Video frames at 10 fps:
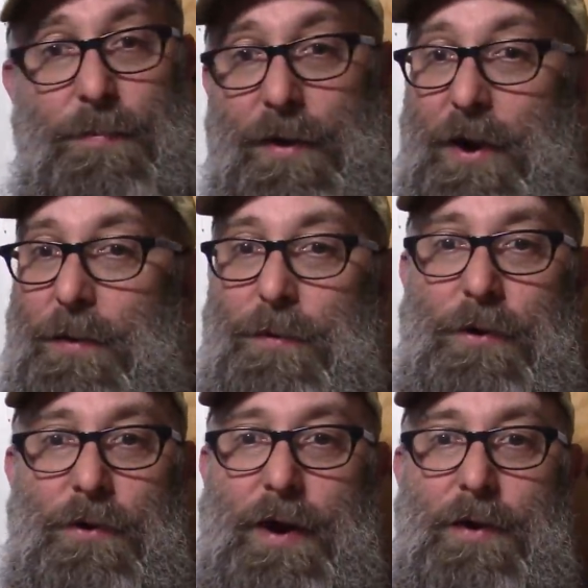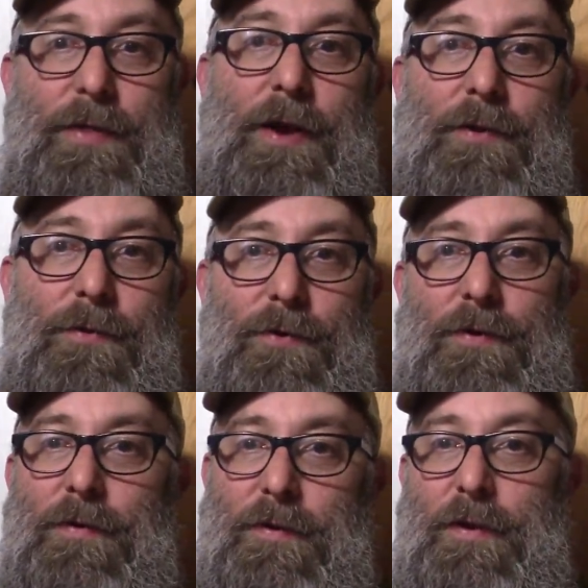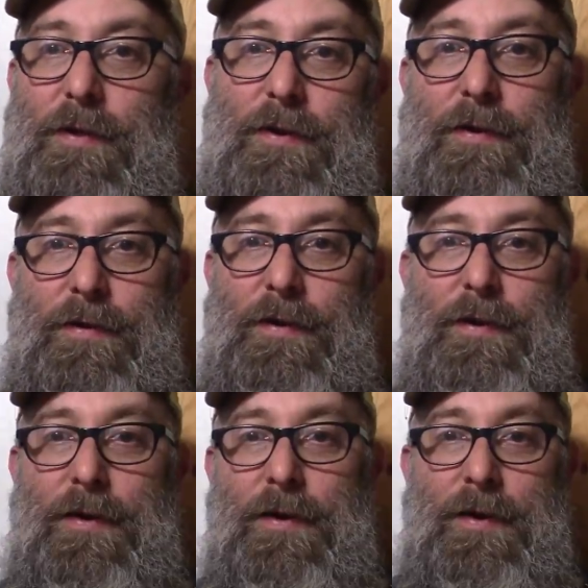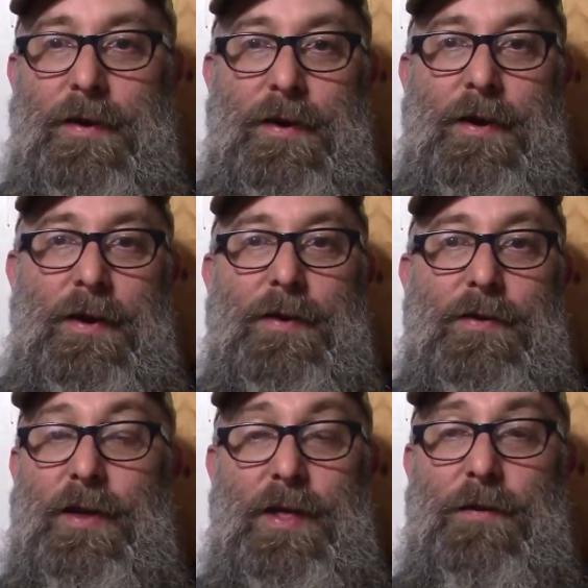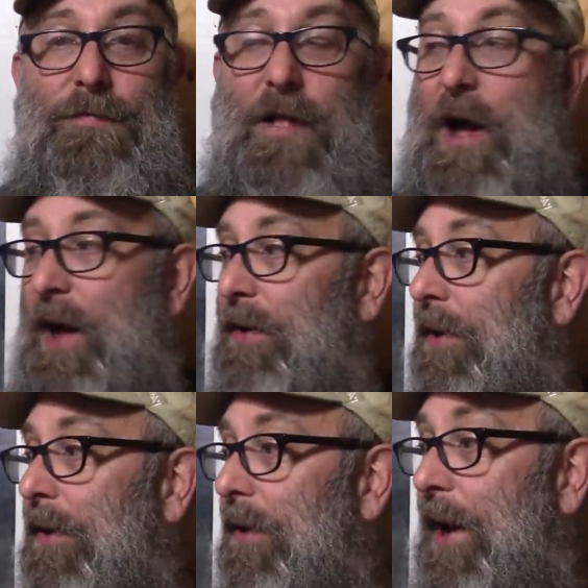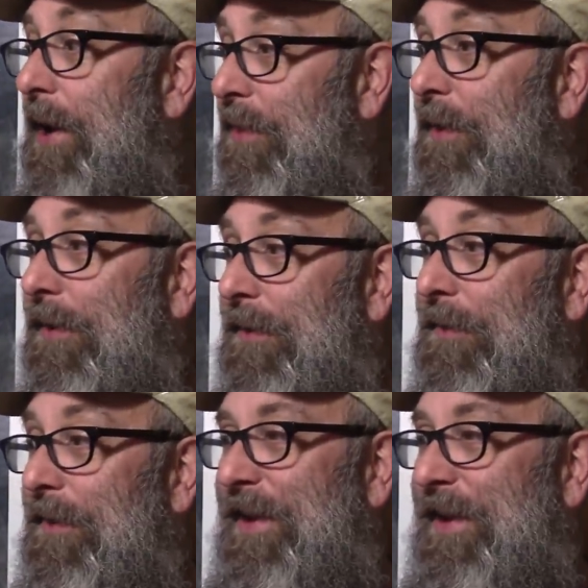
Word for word: being able to look out that door and see the see the flock and the,